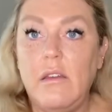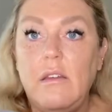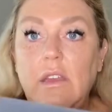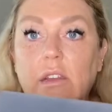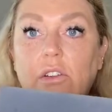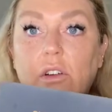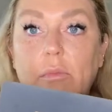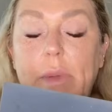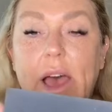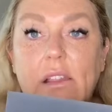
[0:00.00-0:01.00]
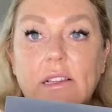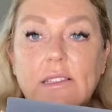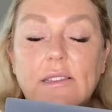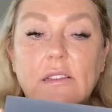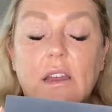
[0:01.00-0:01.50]
in her
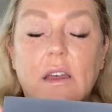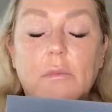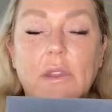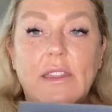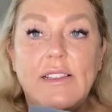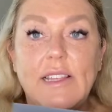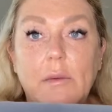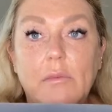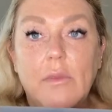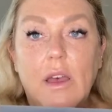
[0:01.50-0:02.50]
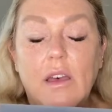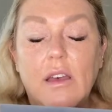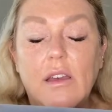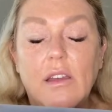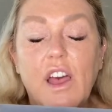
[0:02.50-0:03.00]
palettes. Not the same
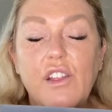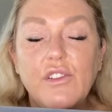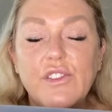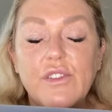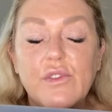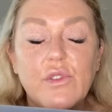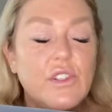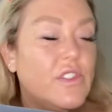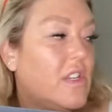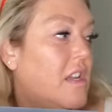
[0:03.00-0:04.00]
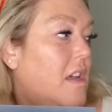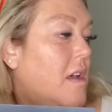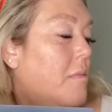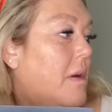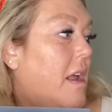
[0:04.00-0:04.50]
colors, of course,
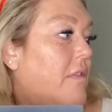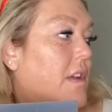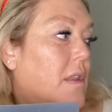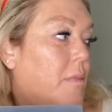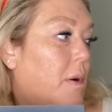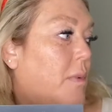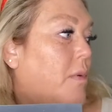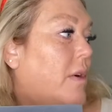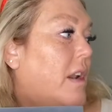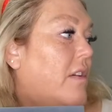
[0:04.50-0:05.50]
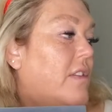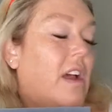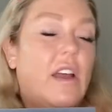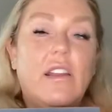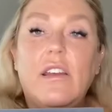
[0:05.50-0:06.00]
but I've got the purple one. I've got